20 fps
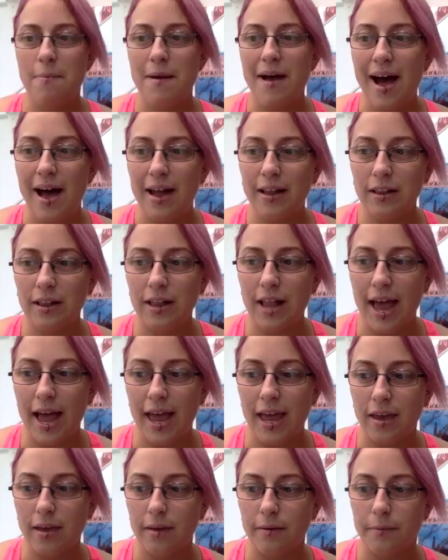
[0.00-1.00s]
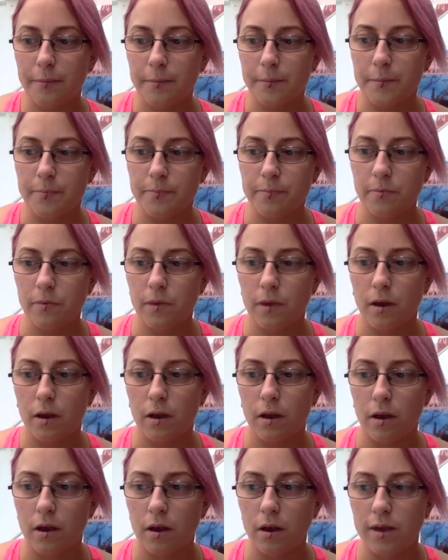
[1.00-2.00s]
about like,
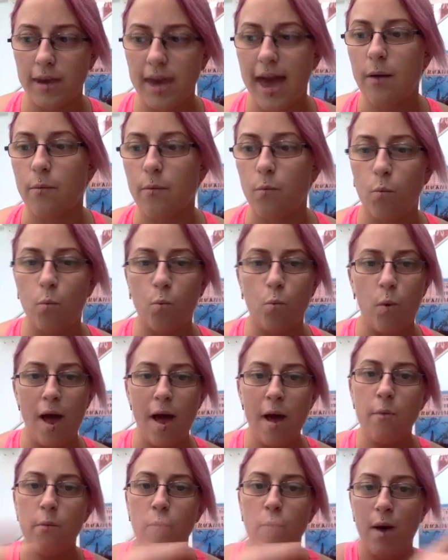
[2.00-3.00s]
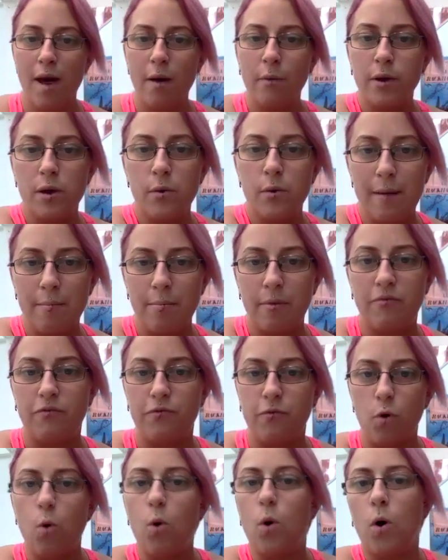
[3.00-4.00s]
yeah, where where were you at
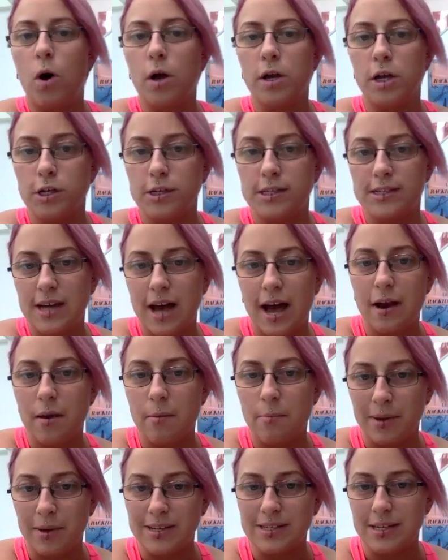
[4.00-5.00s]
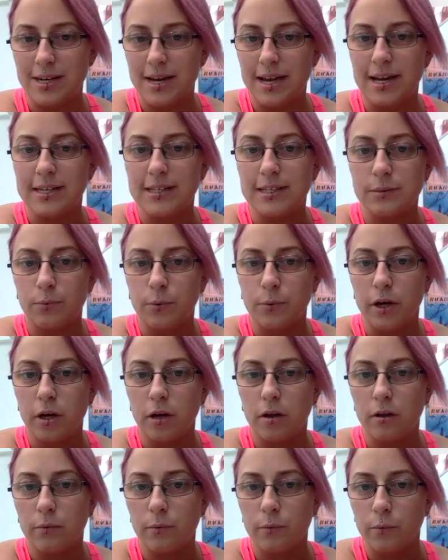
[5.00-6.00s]
before you started business? Were yeah,
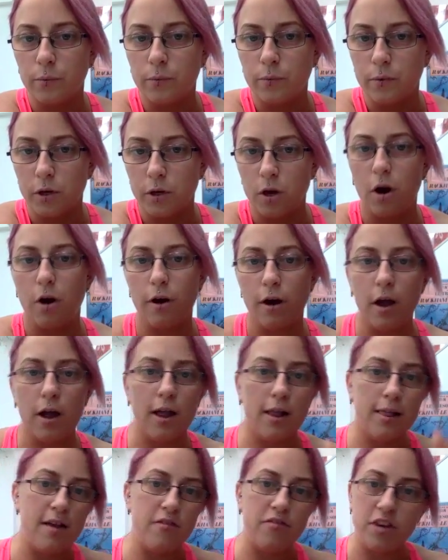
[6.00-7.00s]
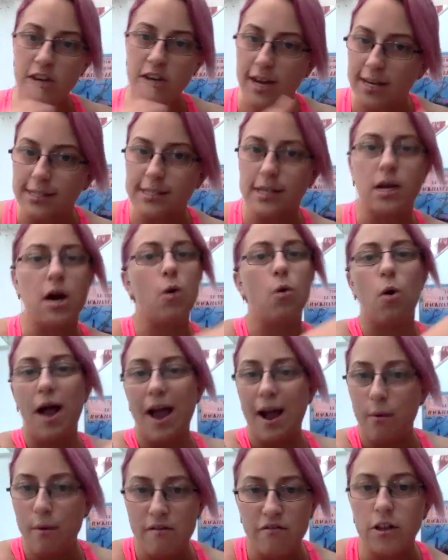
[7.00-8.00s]
you know, eleven years ago or
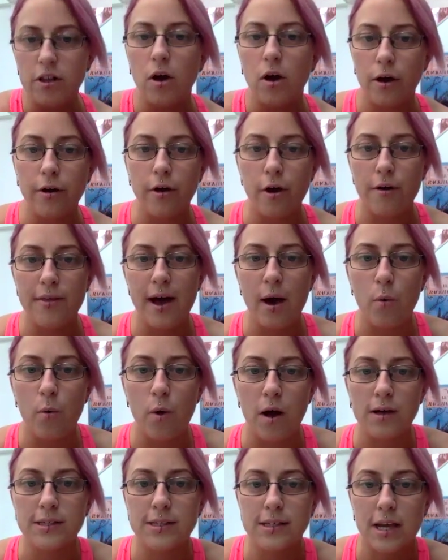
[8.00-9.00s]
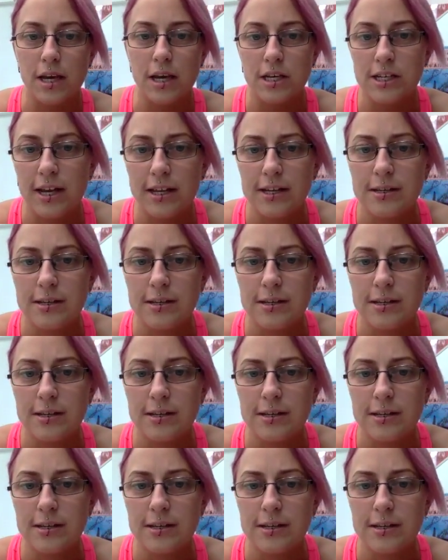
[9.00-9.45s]
however long ago that was? Can you tell